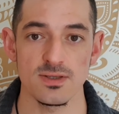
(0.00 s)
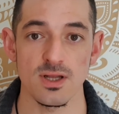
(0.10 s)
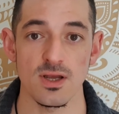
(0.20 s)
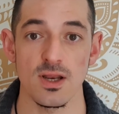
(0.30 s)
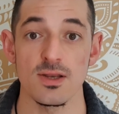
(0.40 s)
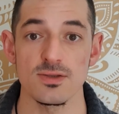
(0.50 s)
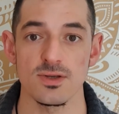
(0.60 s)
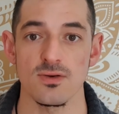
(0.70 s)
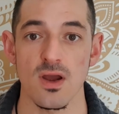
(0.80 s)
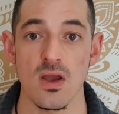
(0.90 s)
to learn and to
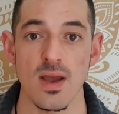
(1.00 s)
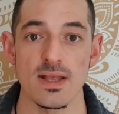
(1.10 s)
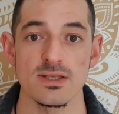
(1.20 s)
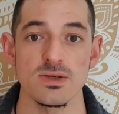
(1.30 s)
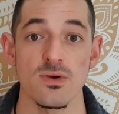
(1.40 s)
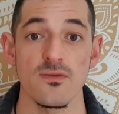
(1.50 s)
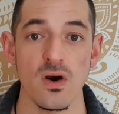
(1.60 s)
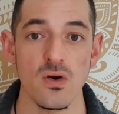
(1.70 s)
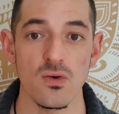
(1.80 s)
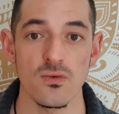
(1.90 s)
grow and to
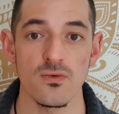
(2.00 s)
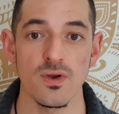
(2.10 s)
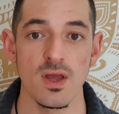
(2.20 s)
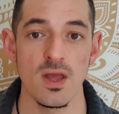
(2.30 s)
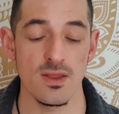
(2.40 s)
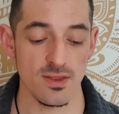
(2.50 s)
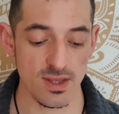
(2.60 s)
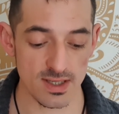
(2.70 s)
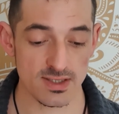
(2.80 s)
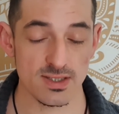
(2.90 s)
evolve
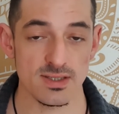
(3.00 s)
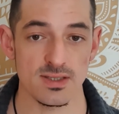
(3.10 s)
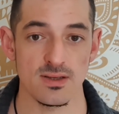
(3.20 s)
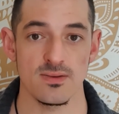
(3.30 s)
this